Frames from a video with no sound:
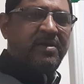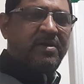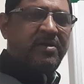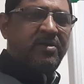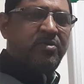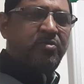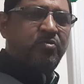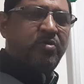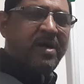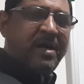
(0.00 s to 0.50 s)

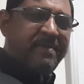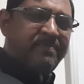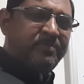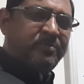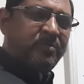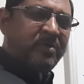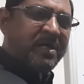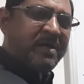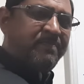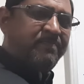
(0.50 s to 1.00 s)
you have
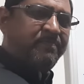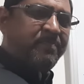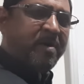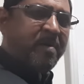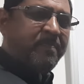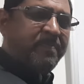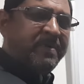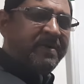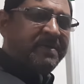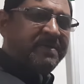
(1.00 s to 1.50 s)
to have
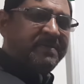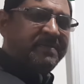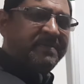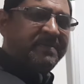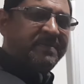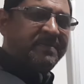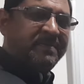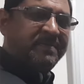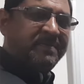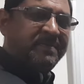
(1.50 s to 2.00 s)
proper
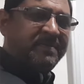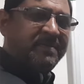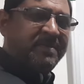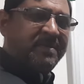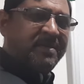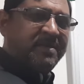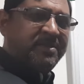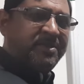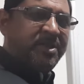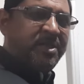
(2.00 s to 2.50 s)

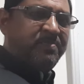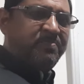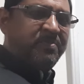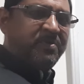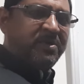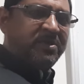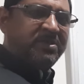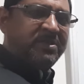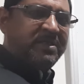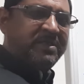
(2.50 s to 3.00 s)
seed
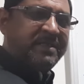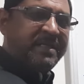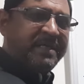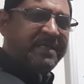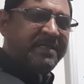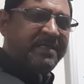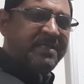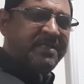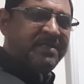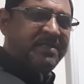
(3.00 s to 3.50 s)
production
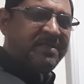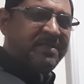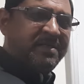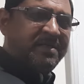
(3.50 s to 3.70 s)
technique,